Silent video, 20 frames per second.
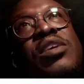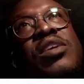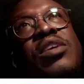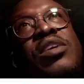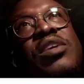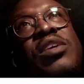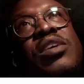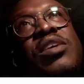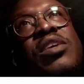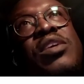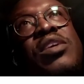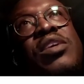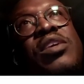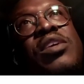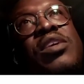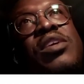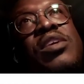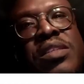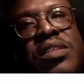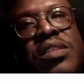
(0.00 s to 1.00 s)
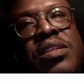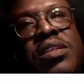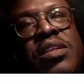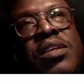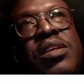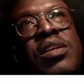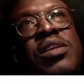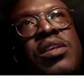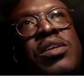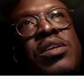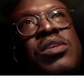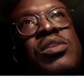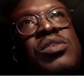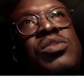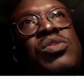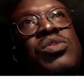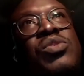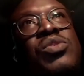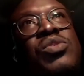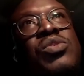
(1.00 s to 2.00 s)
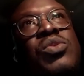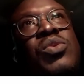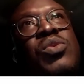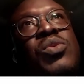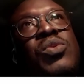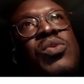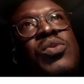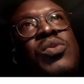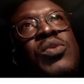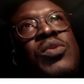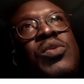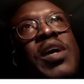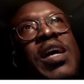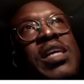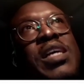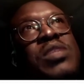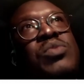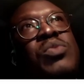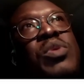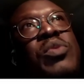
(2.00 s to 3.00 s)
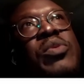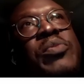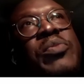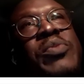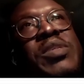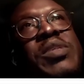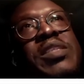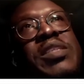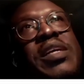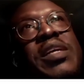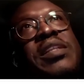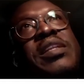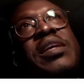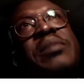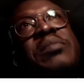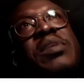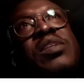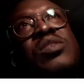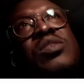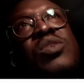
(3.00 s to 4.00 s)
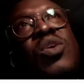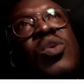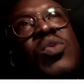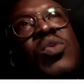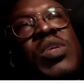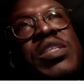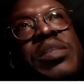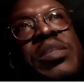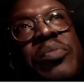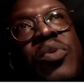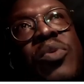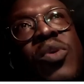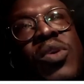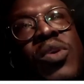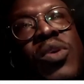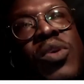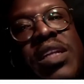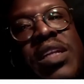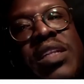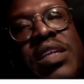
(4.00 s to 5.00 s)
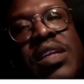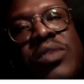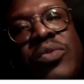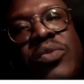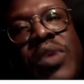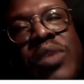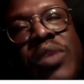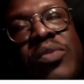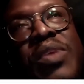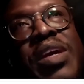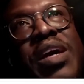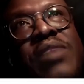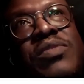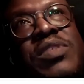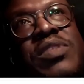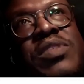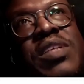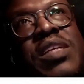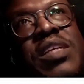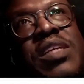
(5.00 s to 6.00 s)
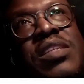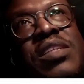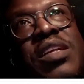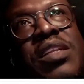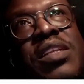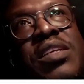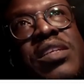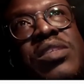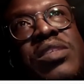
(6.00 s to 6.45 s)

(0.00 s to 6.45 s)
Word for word: universities. So as we represent them, it's always important that when we have such letters,